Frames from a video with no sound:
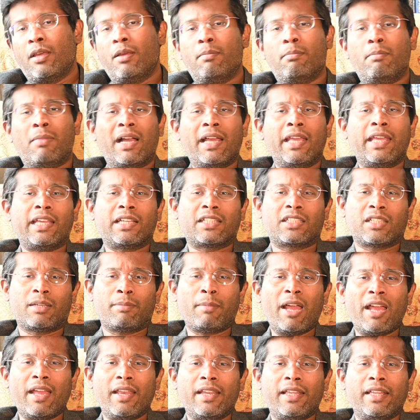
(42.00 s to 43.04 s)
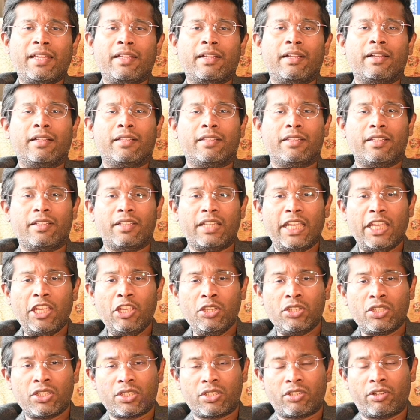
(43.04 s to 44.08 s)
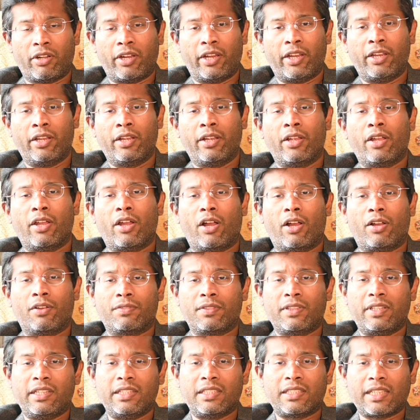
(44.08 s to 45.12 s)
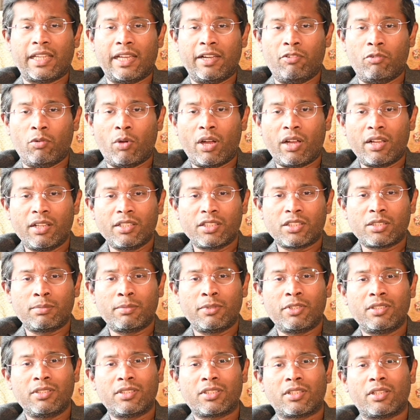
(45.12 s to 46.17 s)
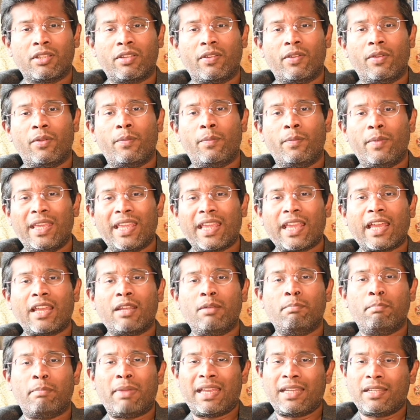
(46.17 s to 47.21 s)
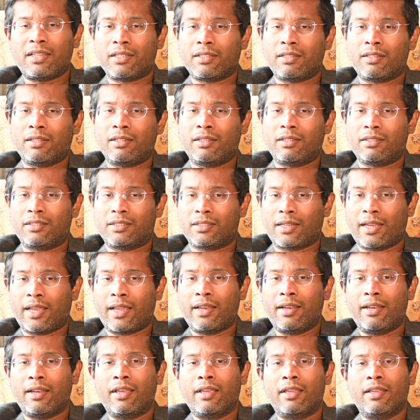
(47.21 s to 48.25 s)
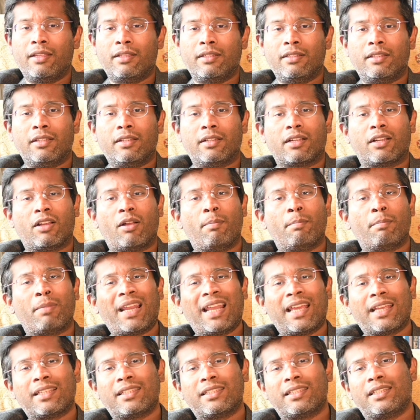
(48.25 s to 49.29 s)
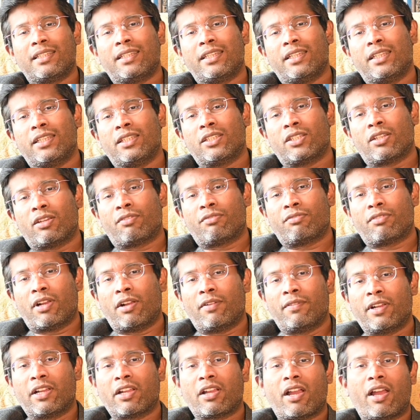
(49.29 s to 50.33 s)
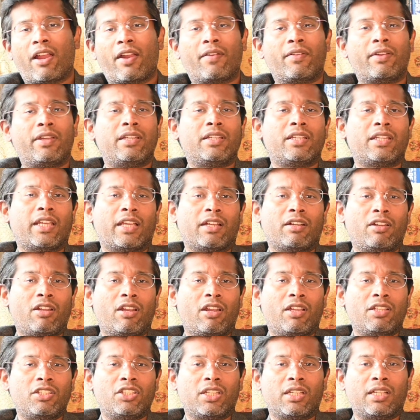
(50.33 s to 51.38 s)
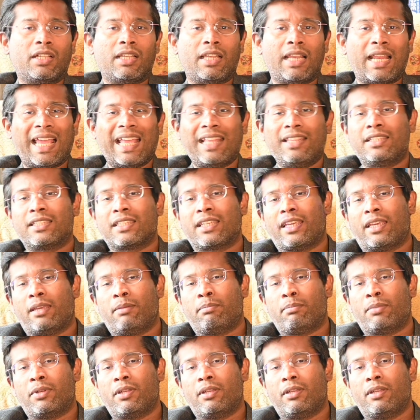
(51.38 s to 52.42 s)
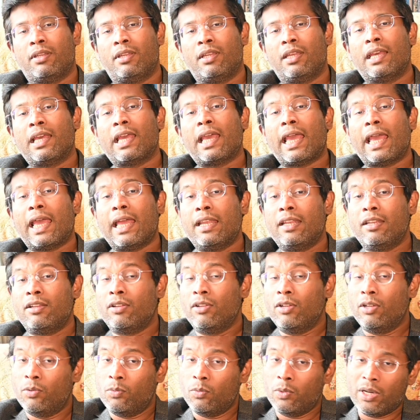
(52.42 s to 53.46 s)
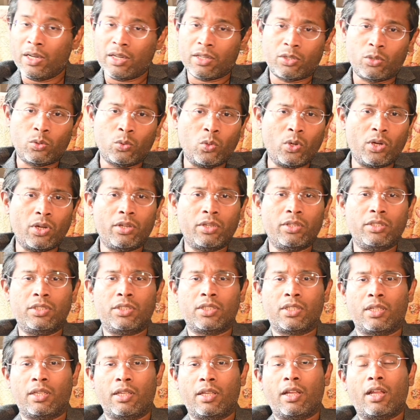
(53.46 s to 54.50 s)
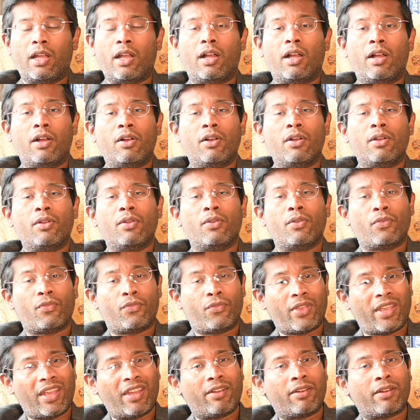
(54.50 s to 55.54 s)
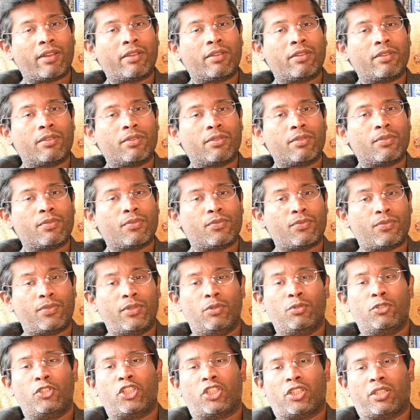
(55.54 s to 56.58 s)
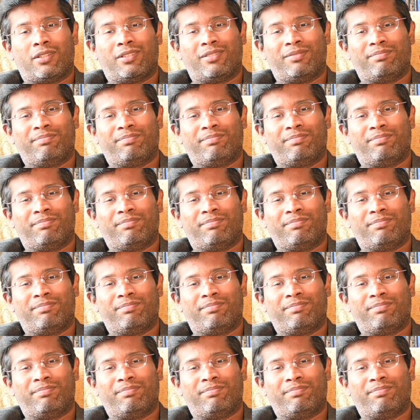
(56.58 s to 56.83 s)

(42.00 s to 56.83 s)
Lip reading: By examining the history of these advancements, we can better understand the complexities of our current technological landscape and work towards a fairer future.